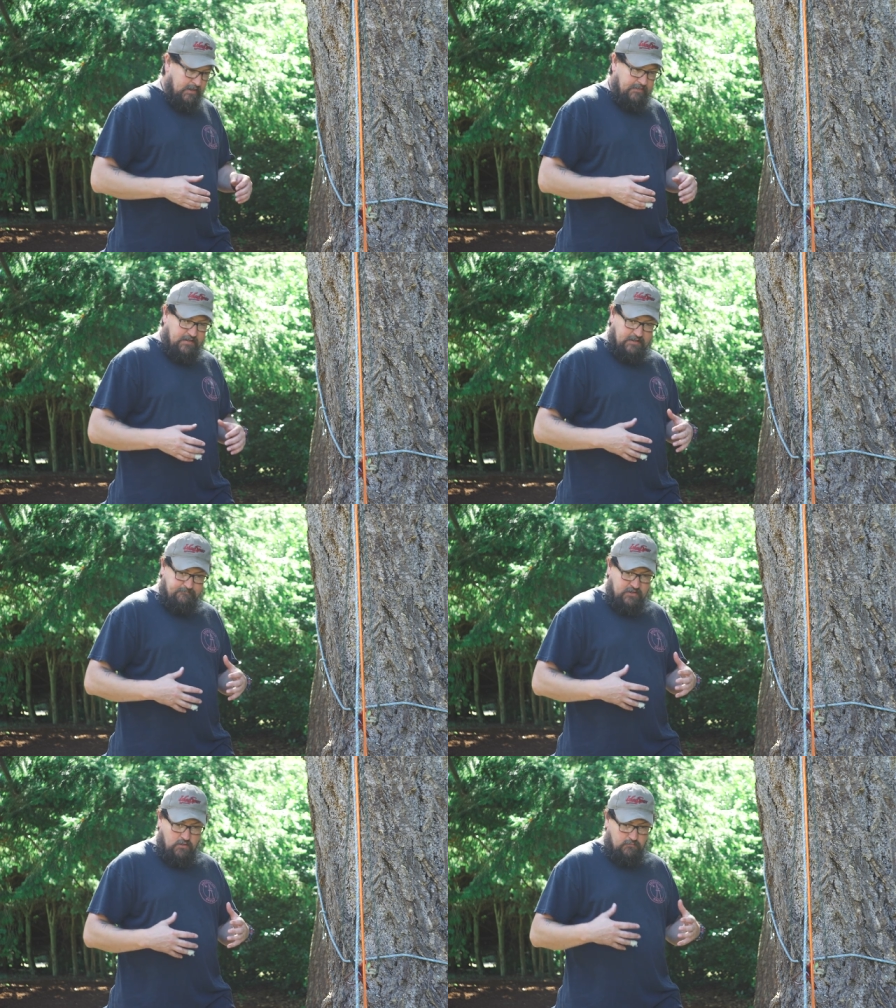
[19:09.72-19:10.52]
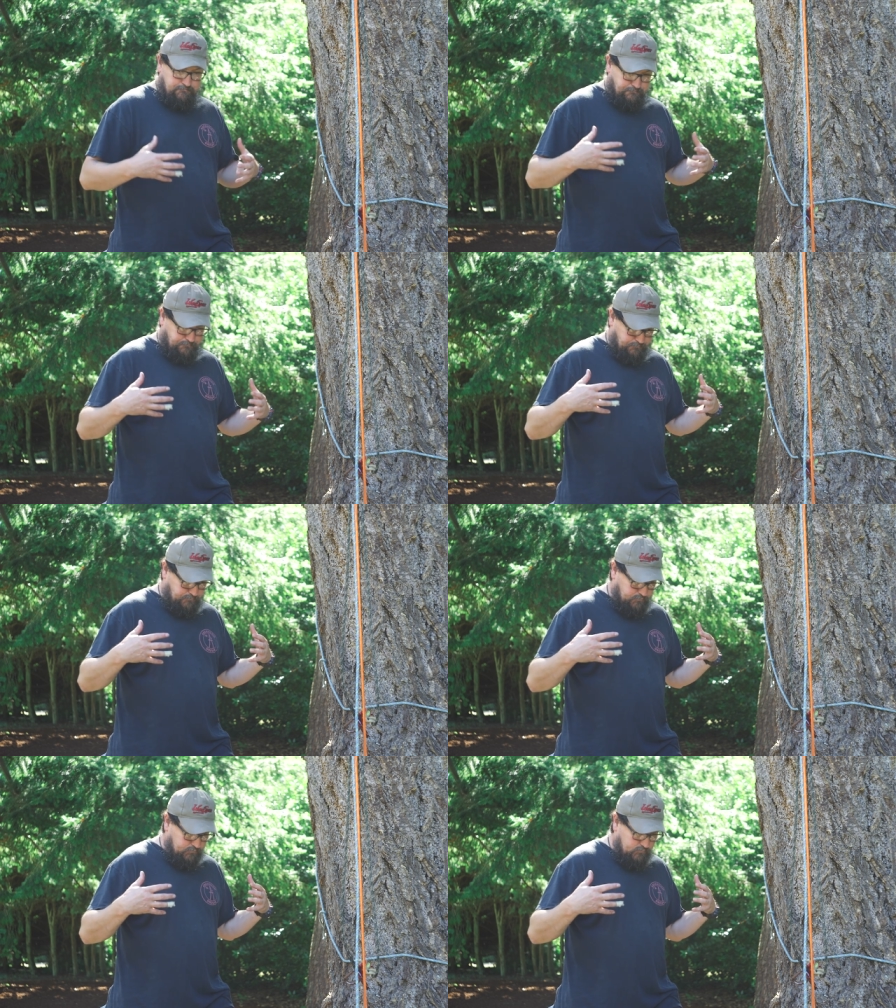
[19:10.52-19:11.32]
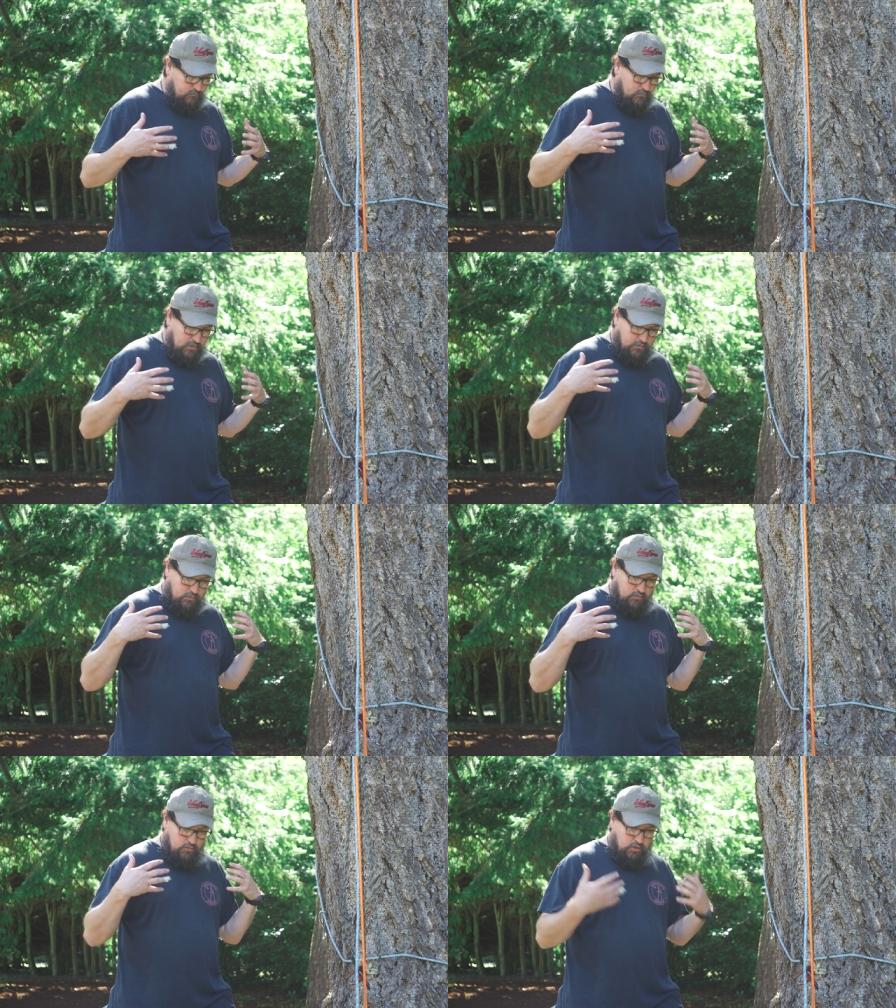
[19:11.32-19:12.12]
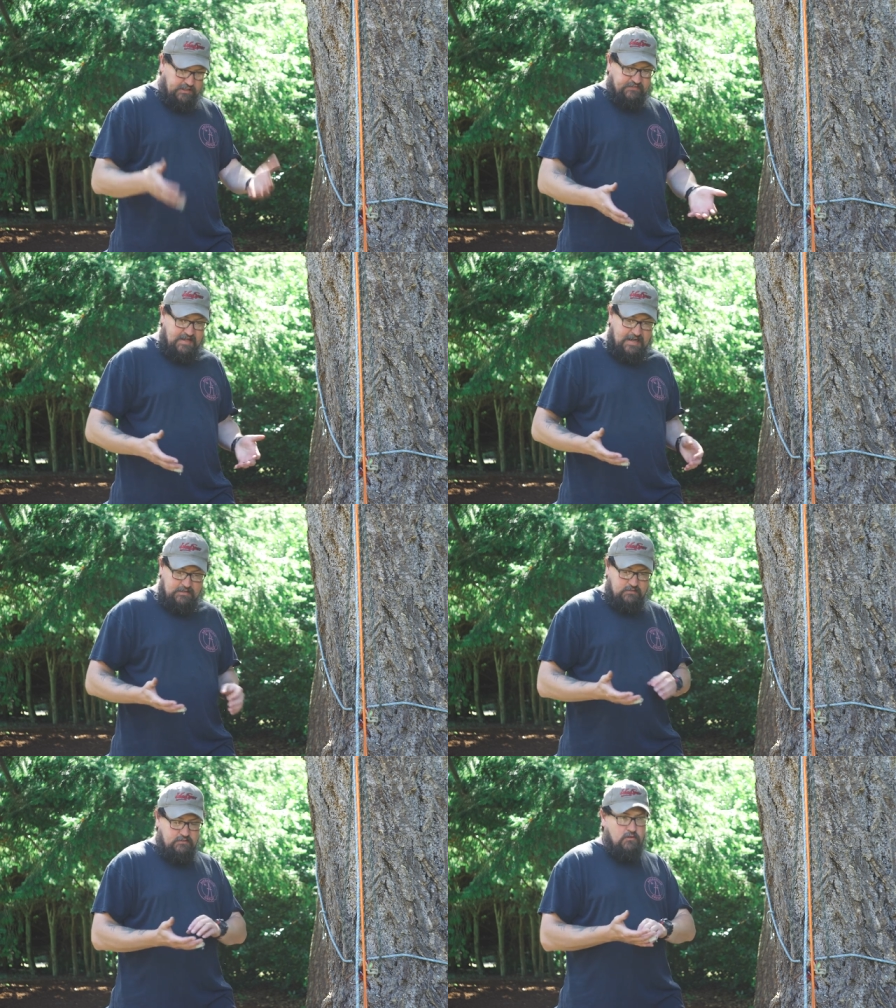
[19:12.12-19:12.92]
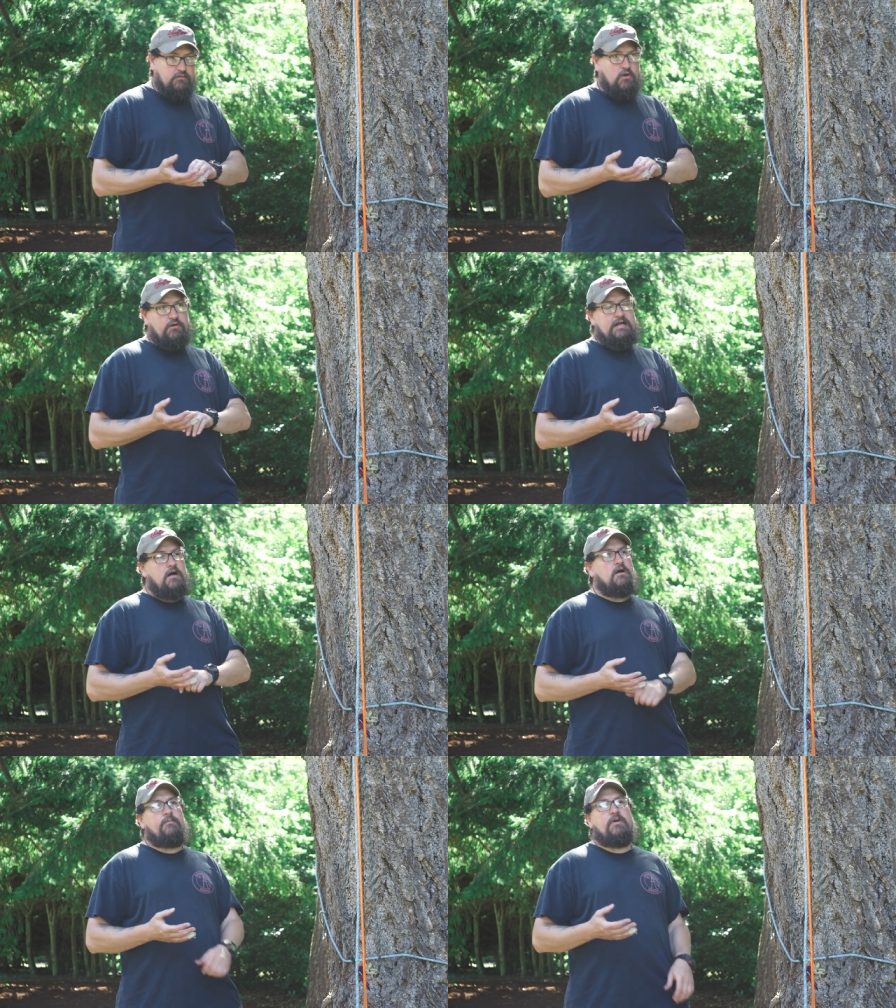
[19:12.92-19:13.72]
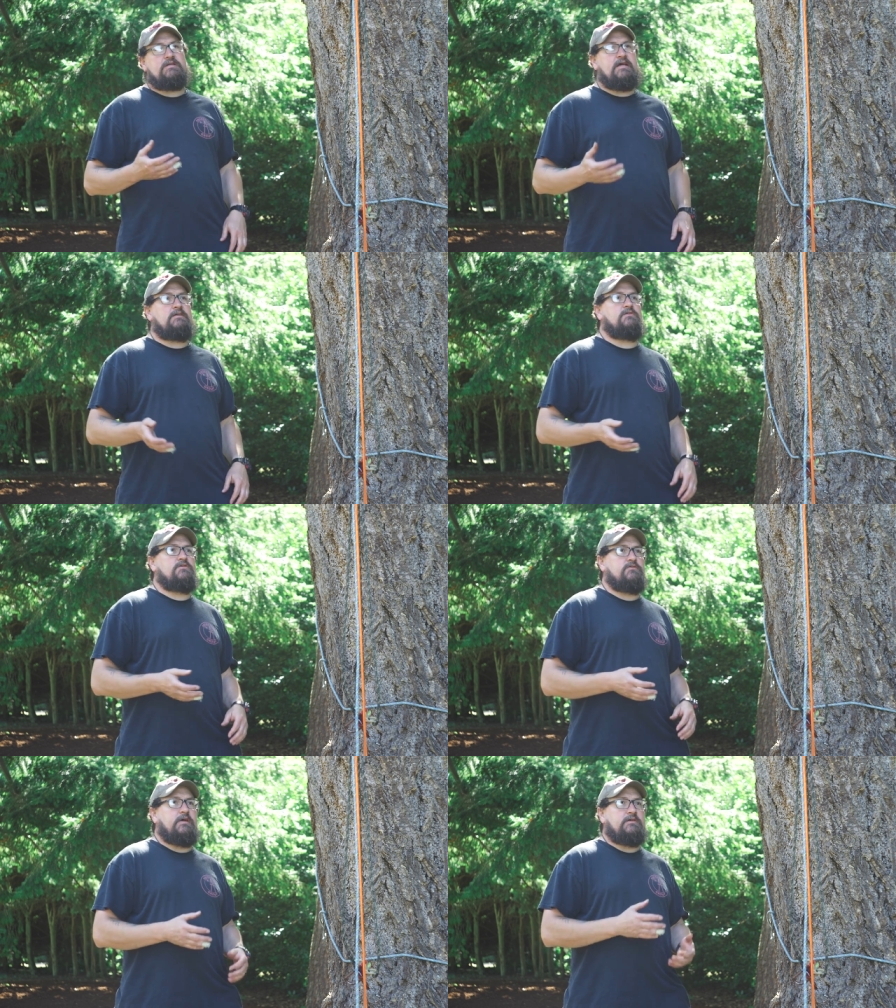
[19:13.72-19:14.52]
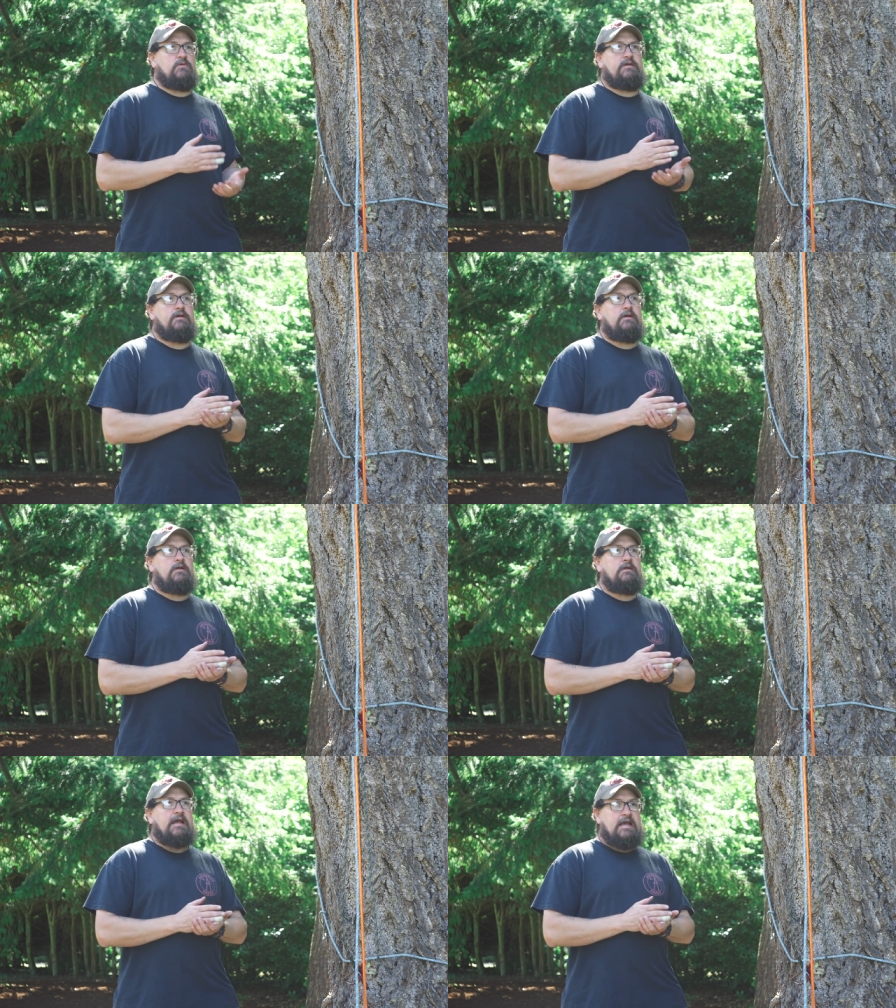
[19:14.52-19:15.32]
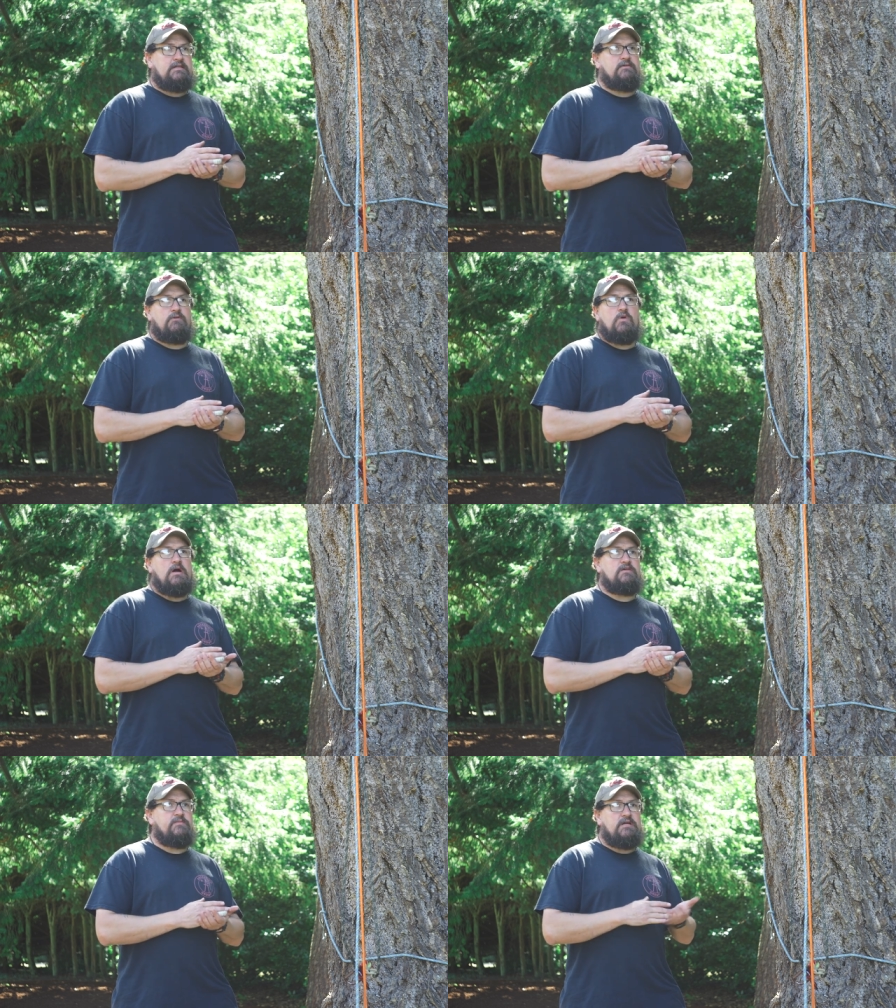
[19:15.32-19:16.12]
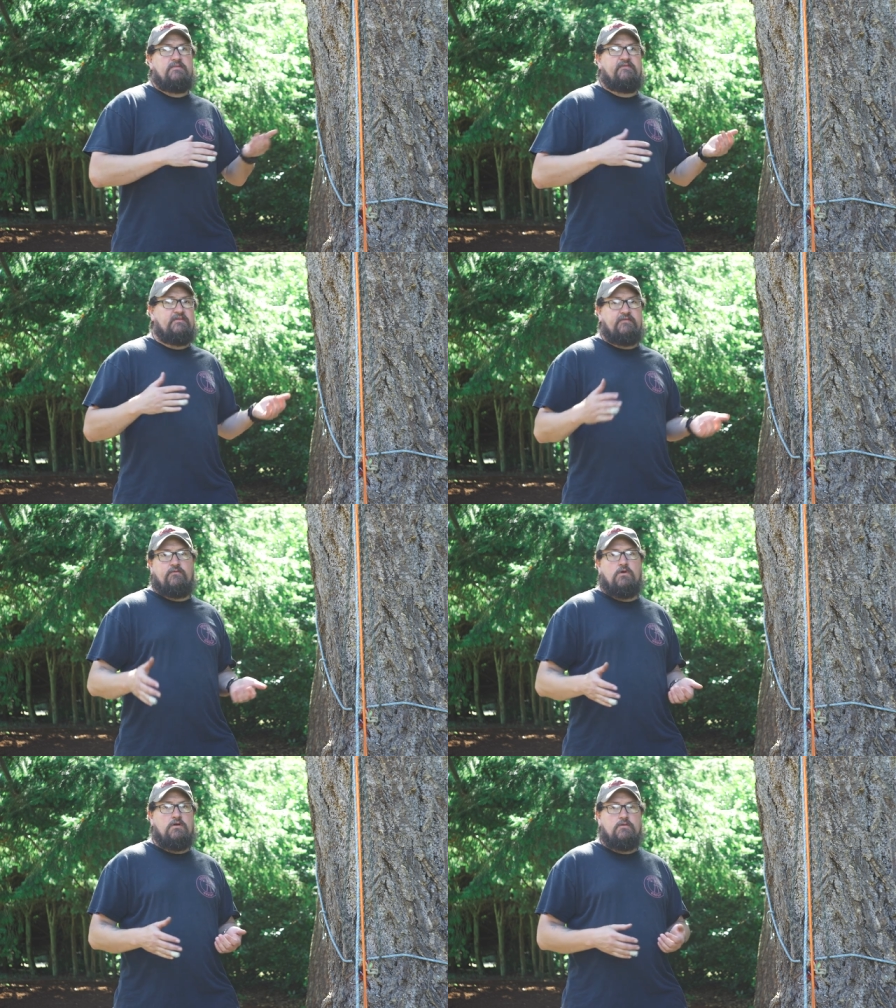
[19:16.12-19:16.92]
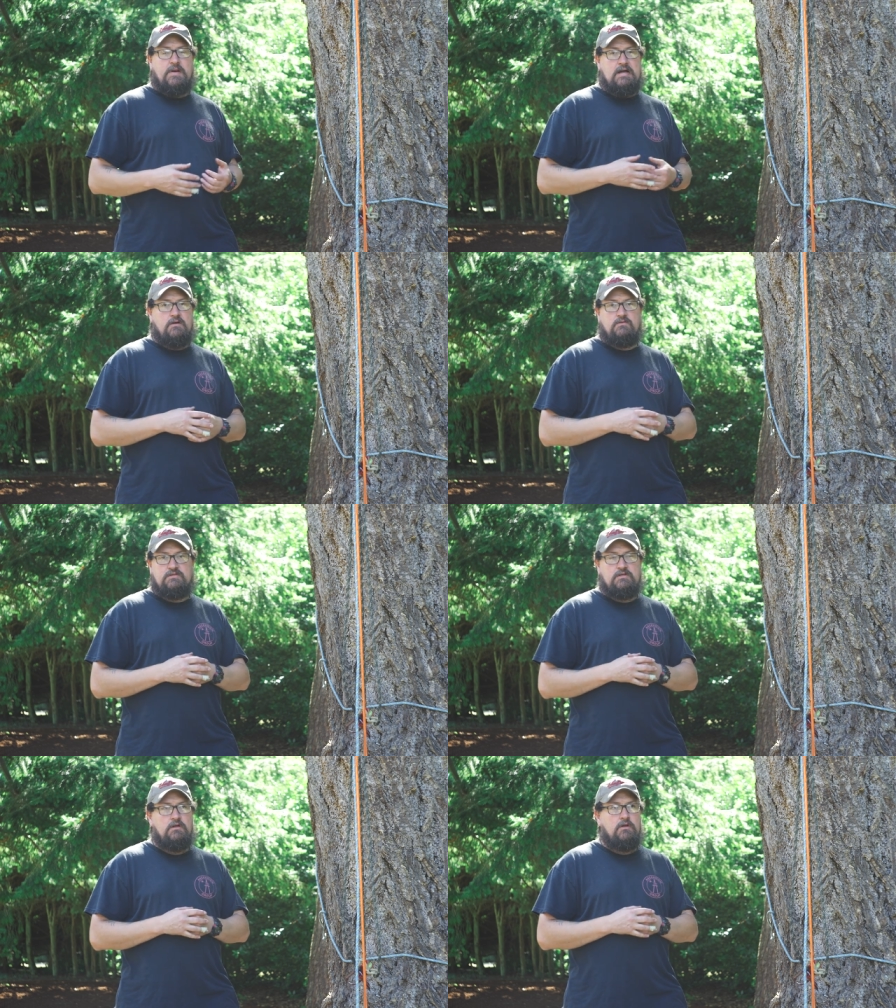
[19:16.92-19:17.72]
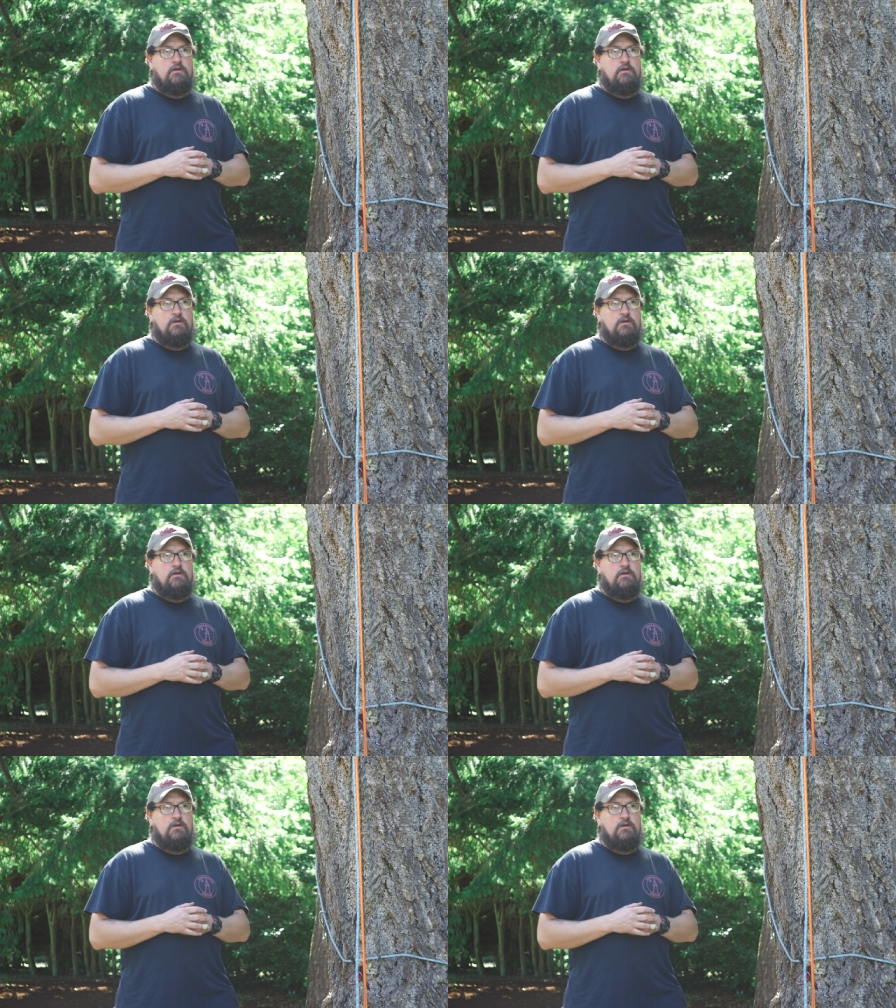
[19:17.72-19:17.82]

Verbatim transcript: And then you know, look at that. Don't don't get hung up on tensile strengths. We ANSI requires minimum 5,400 pounds.